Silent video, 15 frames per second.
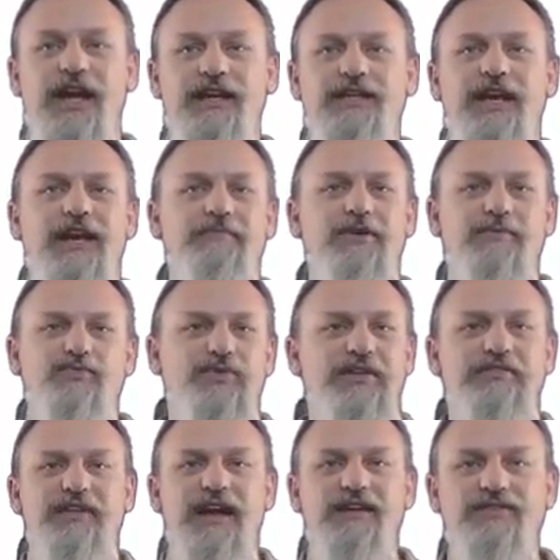and came up with
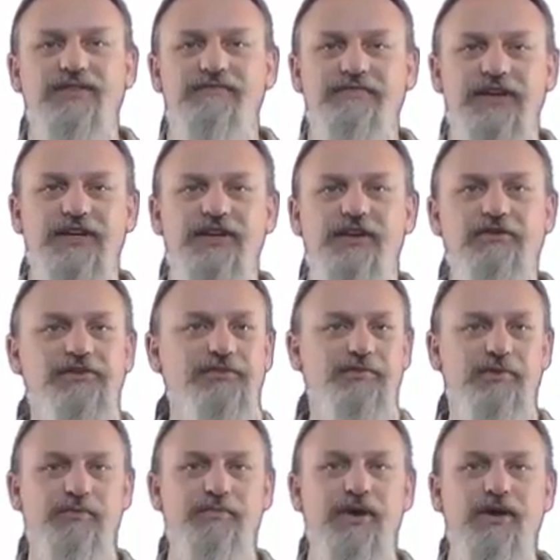1,000 videos to
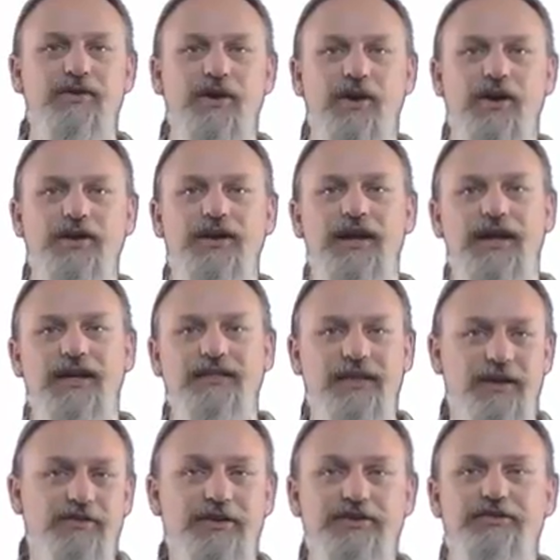promote on
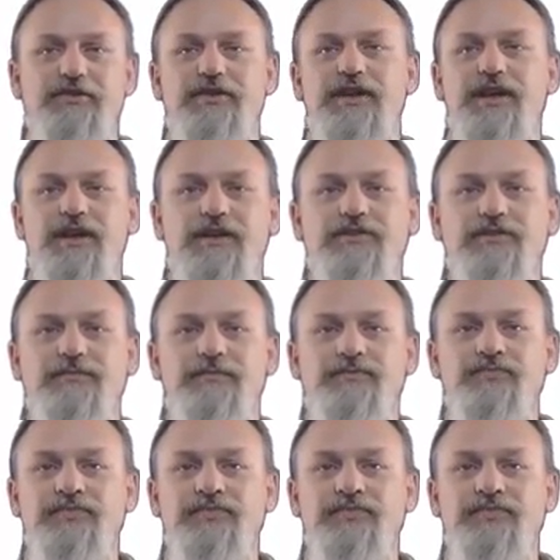that are in your niche.